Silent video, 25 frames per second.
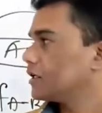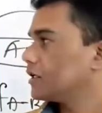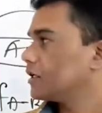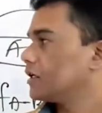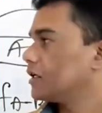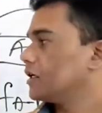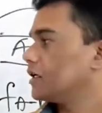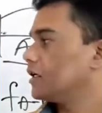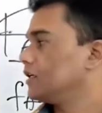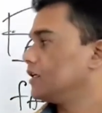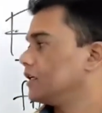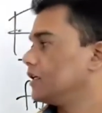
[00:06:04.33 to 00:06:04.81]

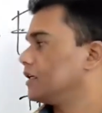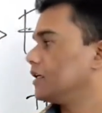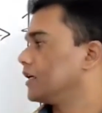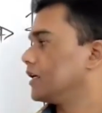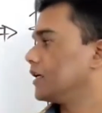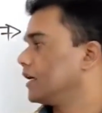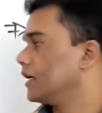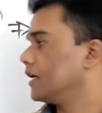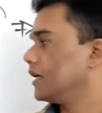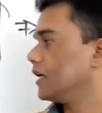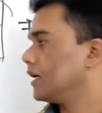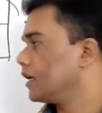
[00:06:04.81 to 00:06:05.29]
Earlier
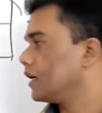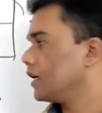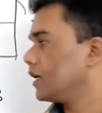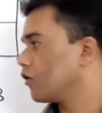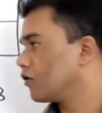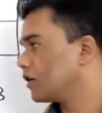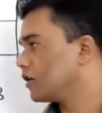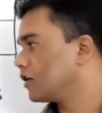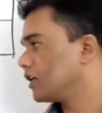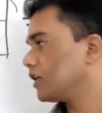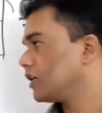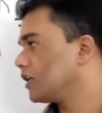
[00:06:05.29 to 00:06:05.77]
AA
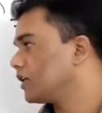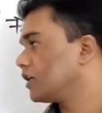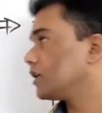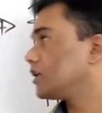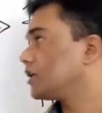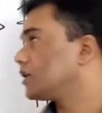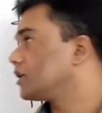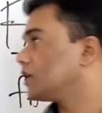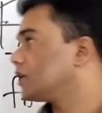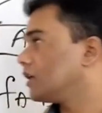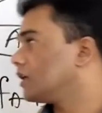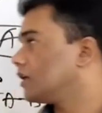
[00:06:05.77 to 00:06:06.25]
only,
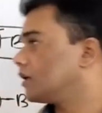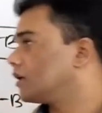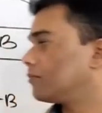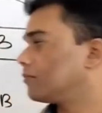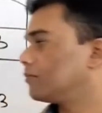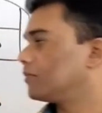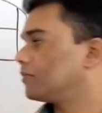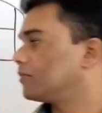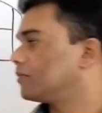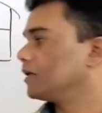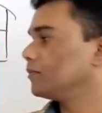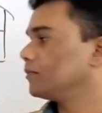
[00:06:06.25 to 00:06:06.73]

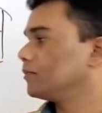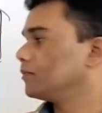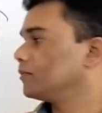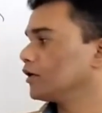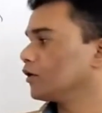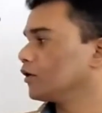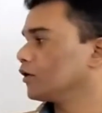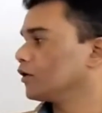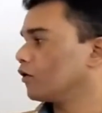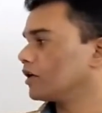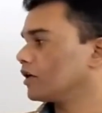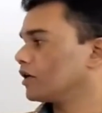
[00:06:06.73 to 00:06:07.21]
BB
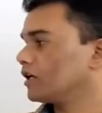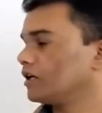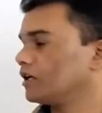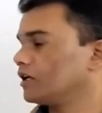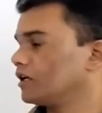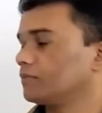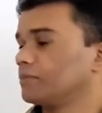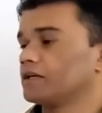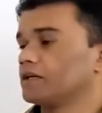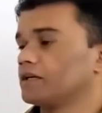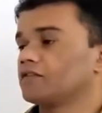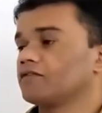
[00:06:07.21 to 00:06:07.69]
only,
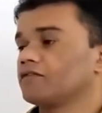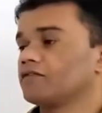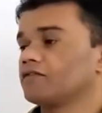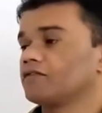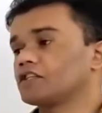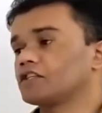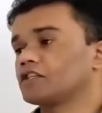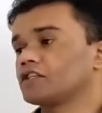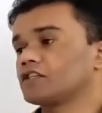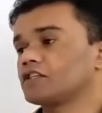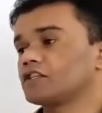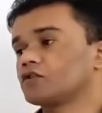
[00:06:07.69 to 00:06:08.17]
but once
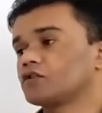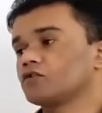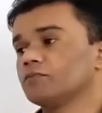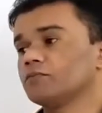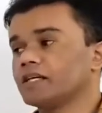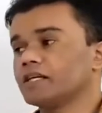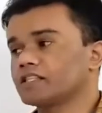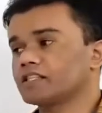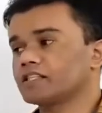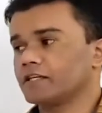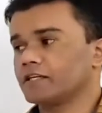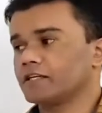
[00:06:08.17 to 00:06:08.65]
you mix
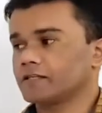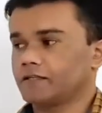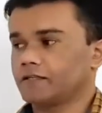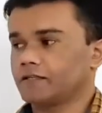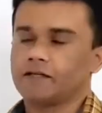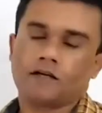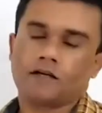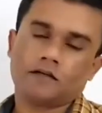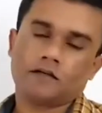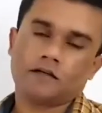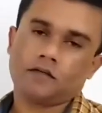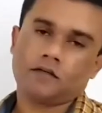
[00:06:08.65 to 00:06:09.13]
it,
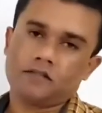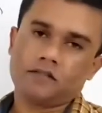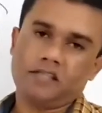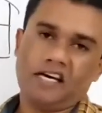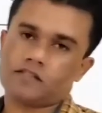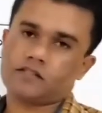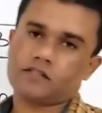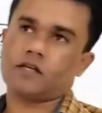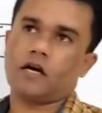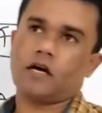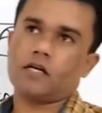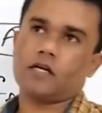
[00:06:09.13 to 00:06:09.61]
there
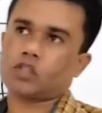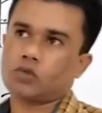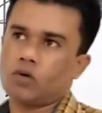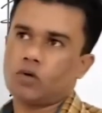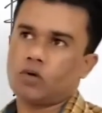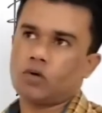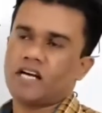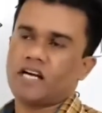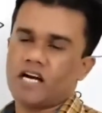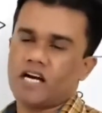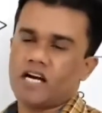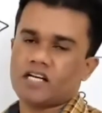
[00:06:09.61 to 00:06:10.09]
is chance
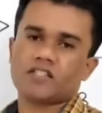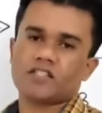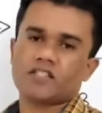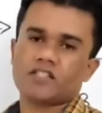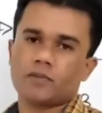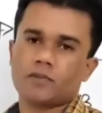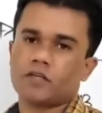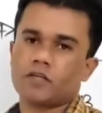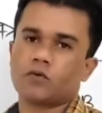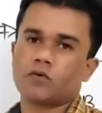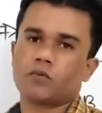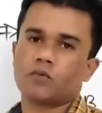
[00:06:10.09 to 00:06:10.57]
to have
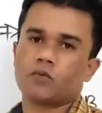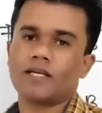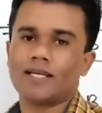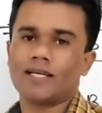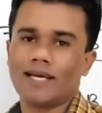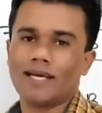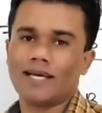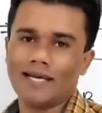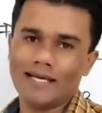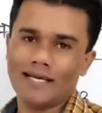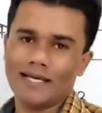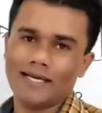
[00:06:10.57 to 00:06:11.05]
attraction
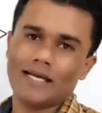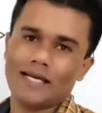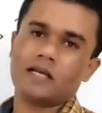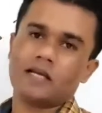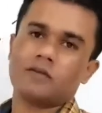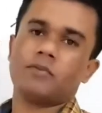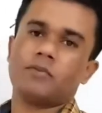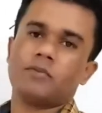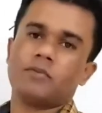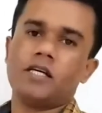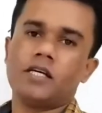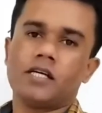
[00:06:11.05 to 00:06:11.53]
between A
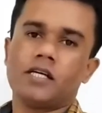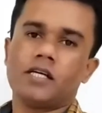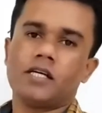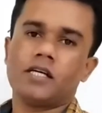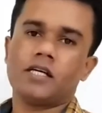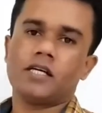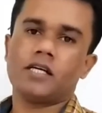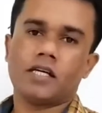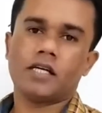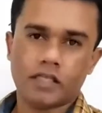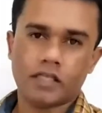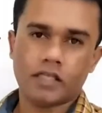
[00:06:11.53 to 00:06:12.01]
and B
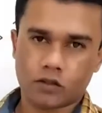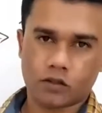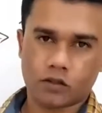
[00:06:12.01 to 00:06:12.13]
liquid